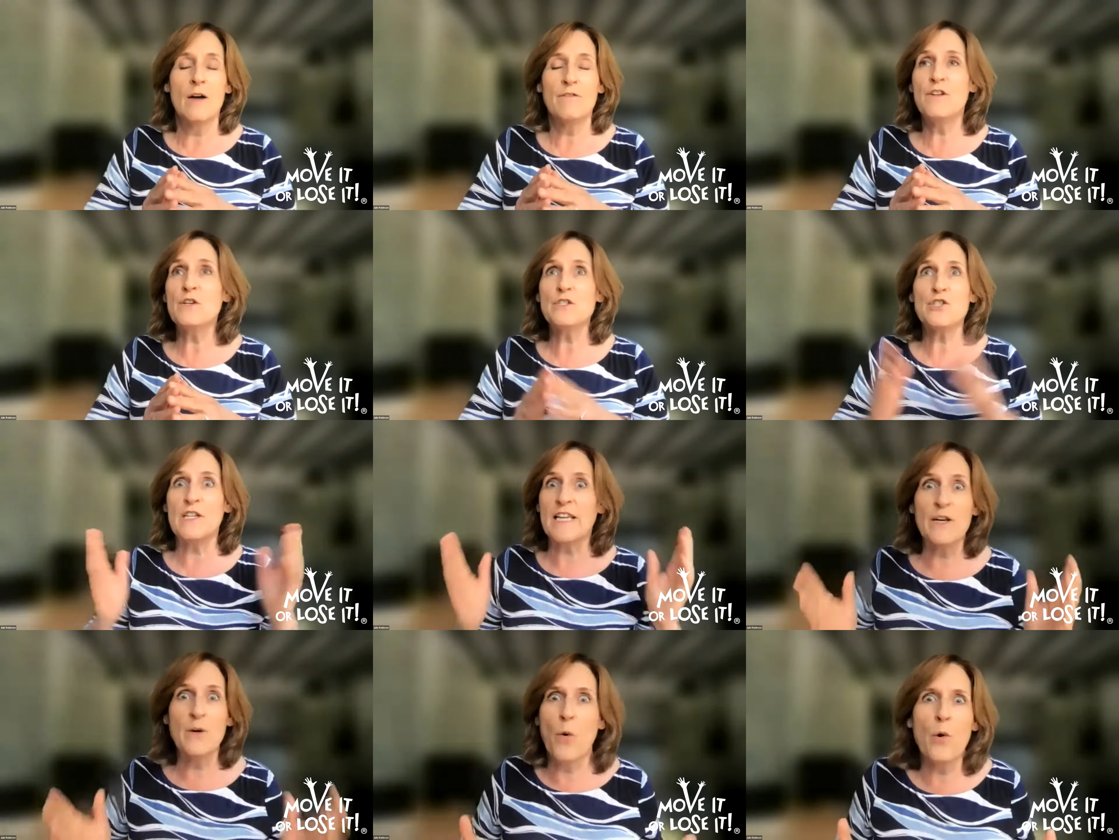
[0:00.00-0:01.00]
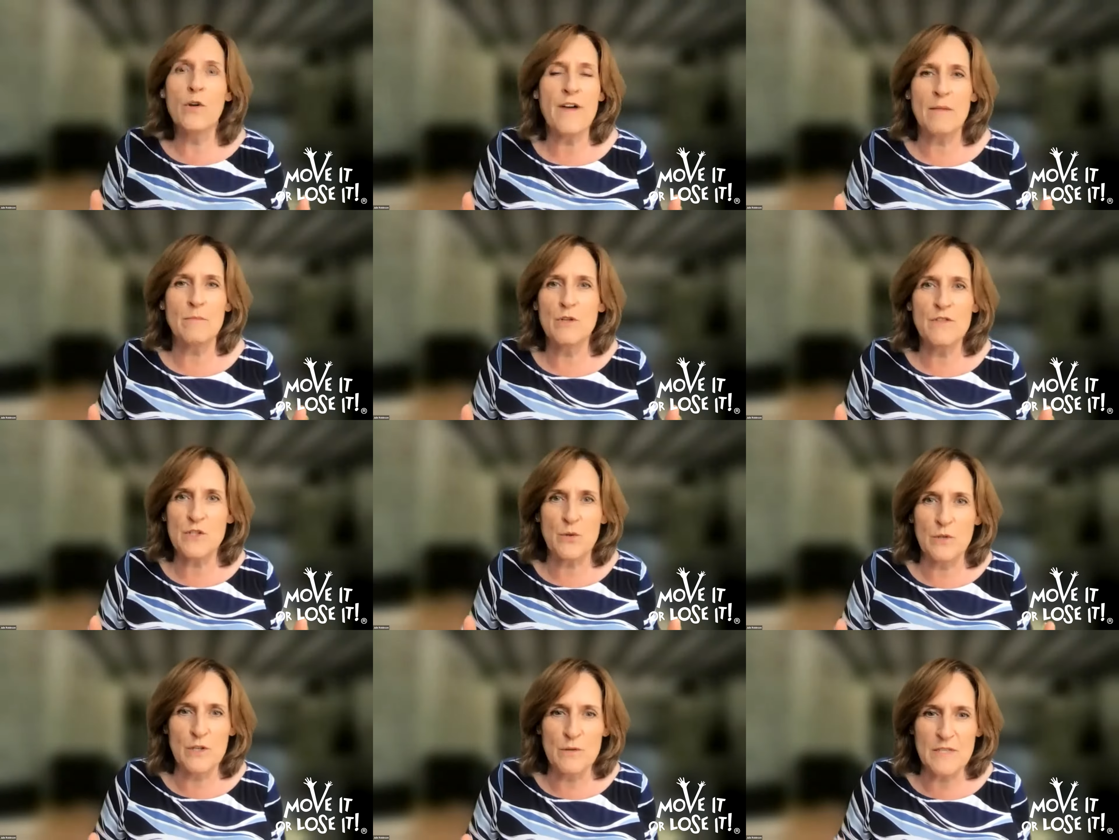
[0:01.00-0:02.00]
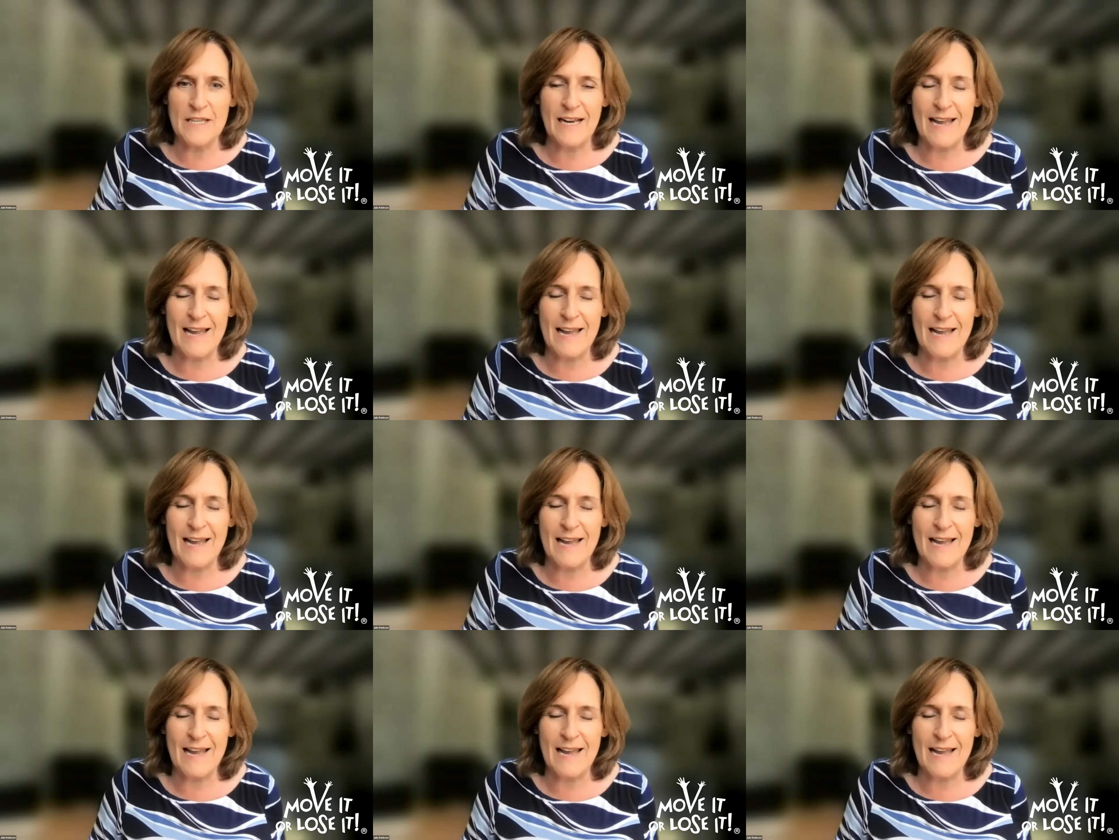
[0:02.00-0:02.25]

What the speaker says: virtually in all of our Move It or Lose It